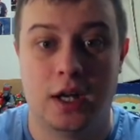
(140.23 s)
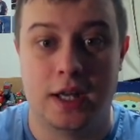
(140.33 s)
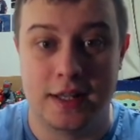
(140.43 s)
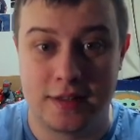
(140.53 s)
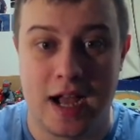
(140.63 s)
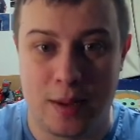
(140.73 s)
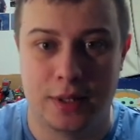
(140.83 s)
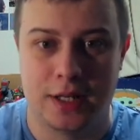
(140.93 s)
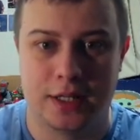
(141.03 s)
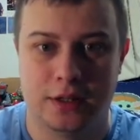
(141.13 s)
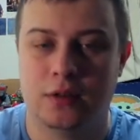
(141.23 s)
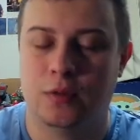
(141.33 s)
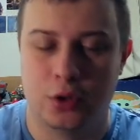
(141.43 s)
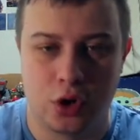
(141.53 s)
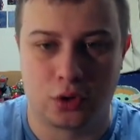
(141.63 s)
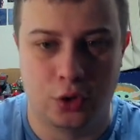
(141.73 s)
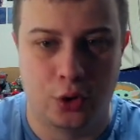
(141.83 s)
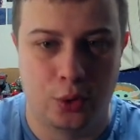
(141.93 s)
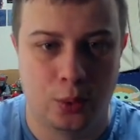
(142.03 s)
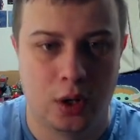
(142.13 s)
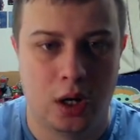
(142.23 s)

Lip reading: is happening for Doctor Who,